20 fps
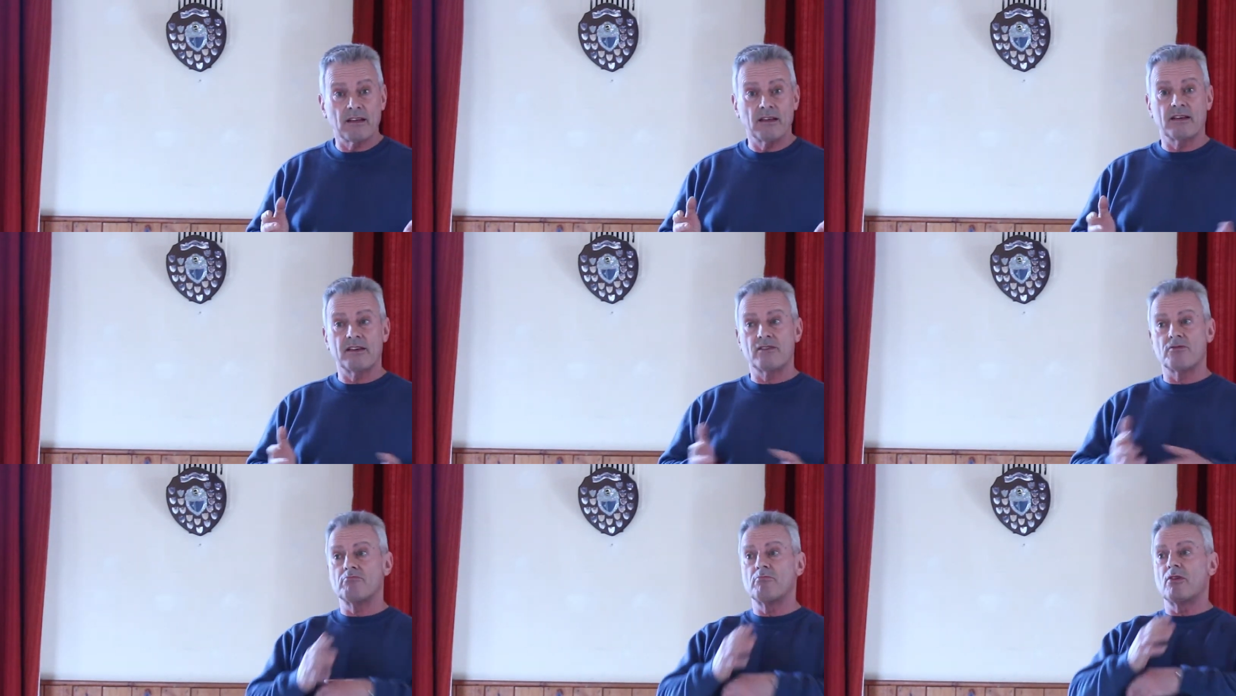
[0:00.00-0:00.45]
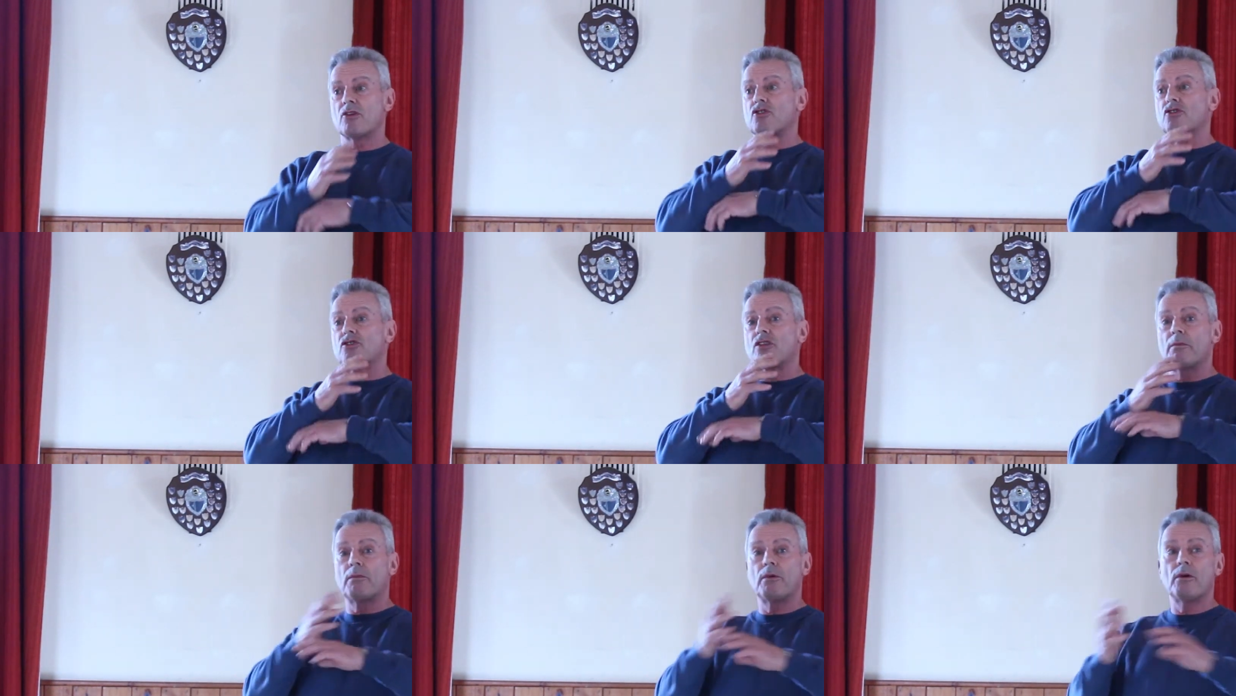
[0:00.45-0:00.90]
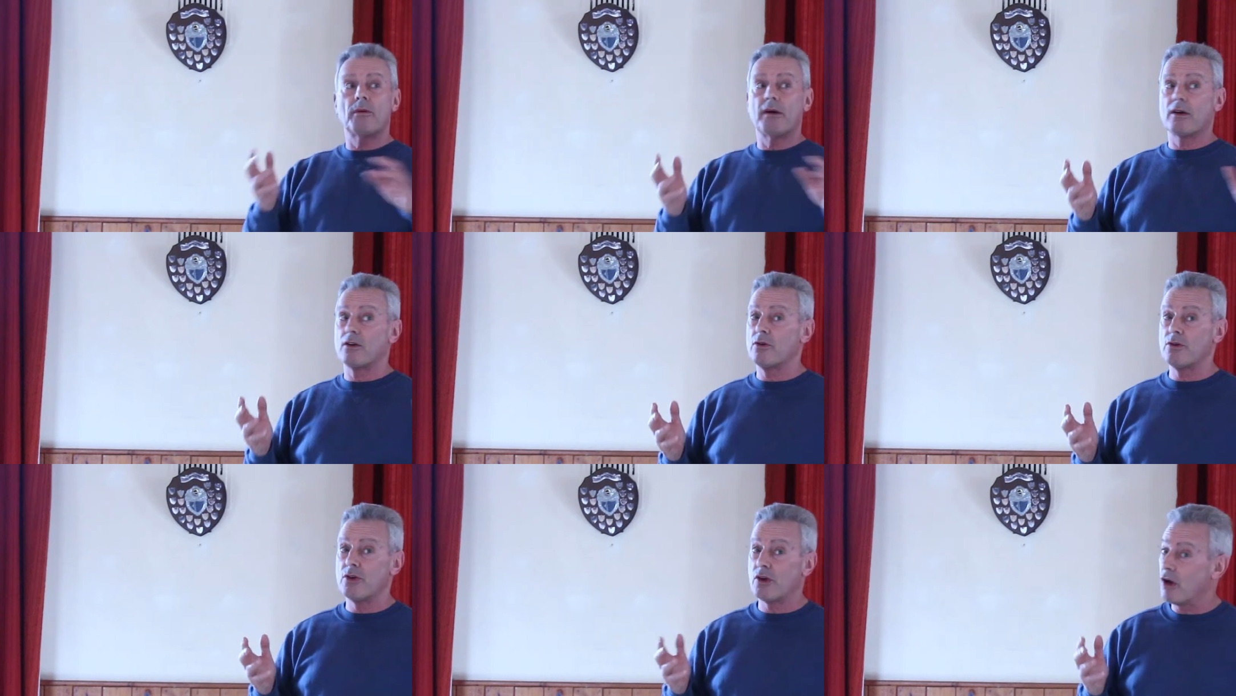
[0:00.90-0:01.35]
There's much taboo
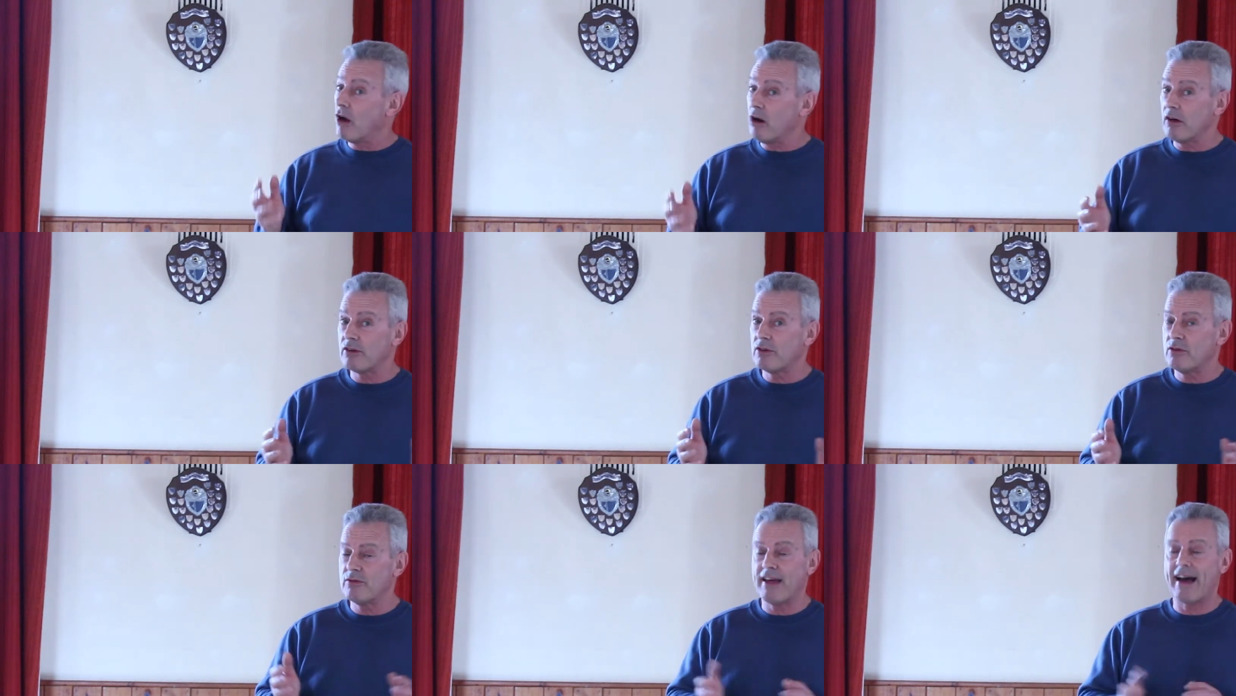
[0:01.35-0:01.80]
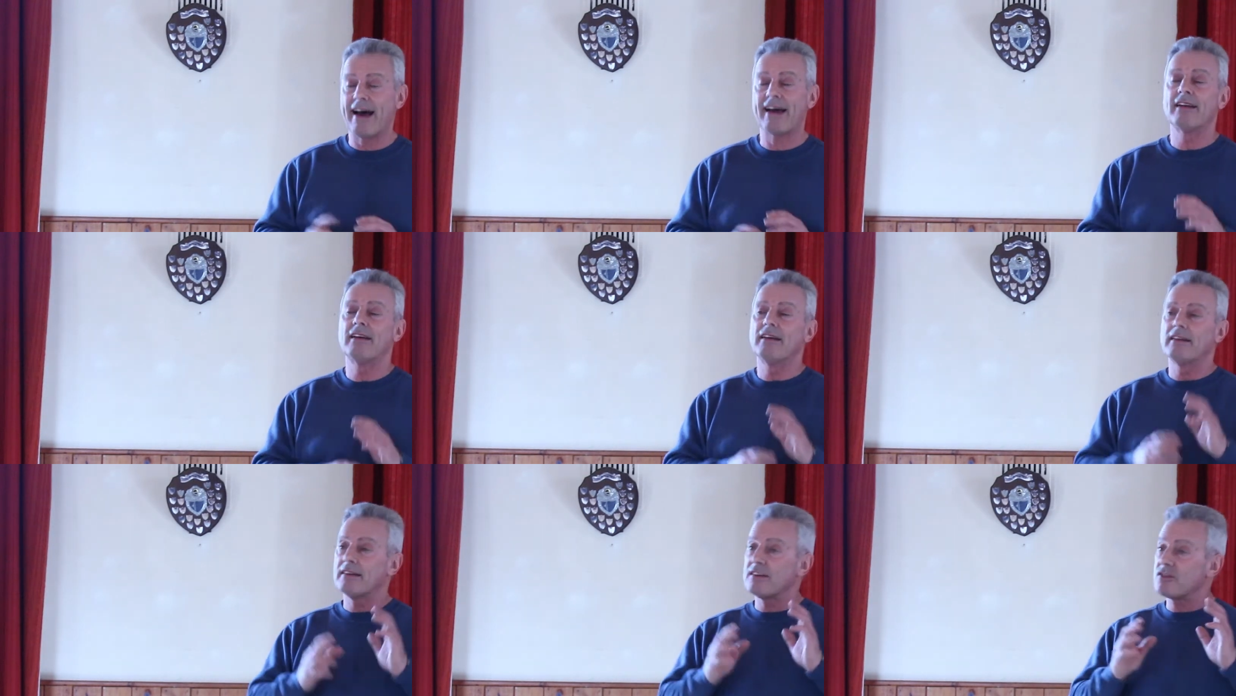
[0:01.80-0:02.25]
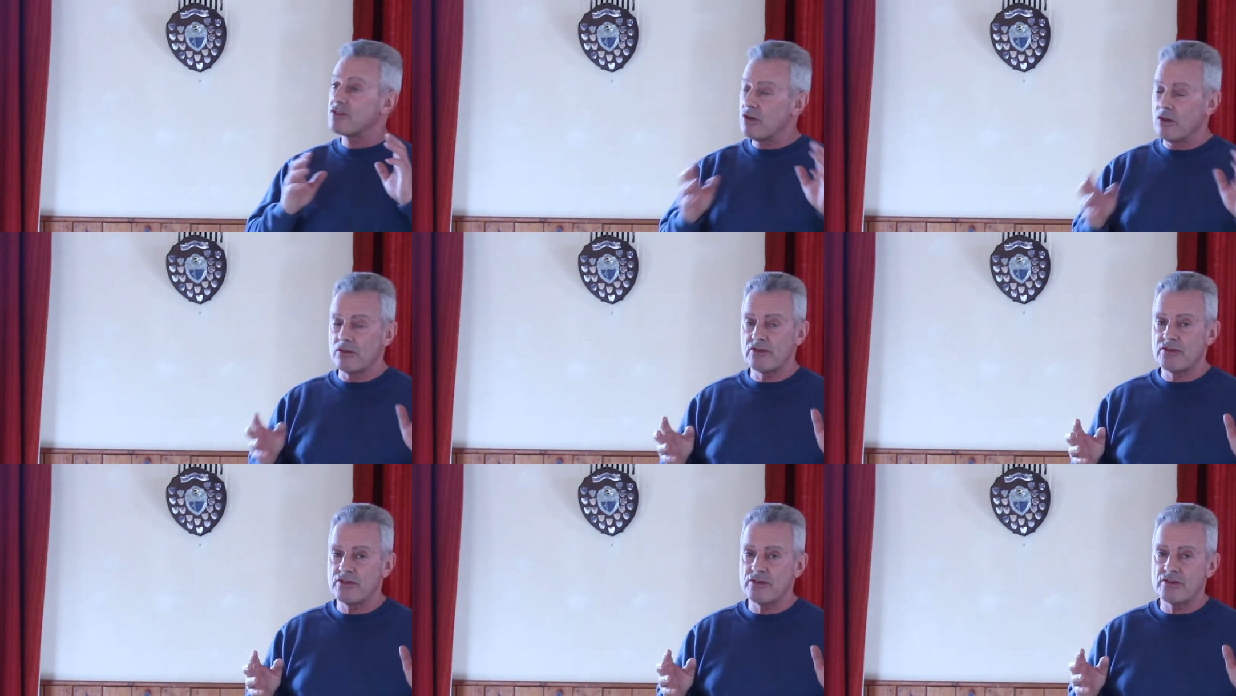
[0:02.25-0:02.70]
about, oh, you can't do that. That's
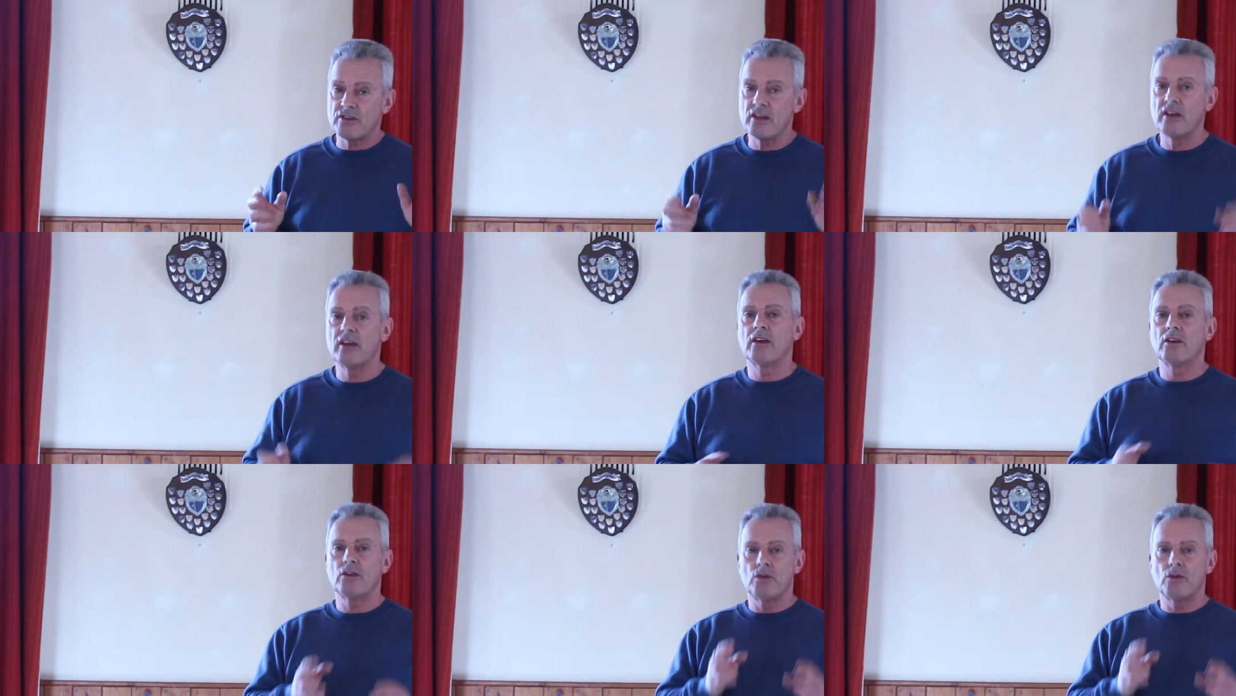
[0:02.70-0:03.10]
nonsense.